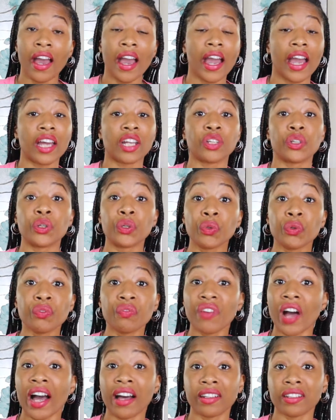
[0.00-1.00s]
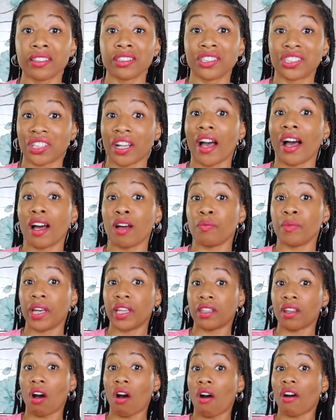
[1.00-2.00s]
and you found a job
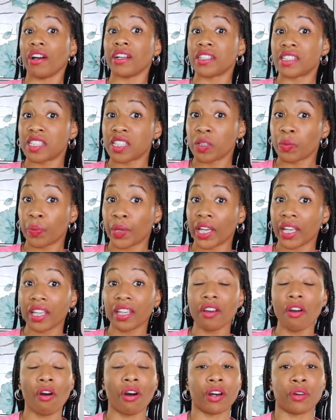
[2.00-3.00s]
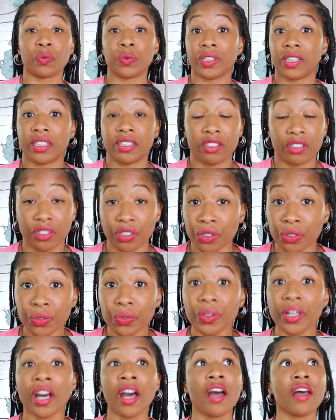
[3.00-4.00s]
in the RTP or with
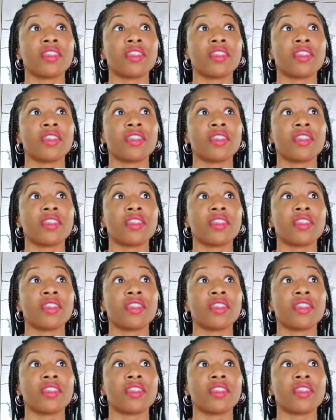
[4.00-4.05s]
Duke,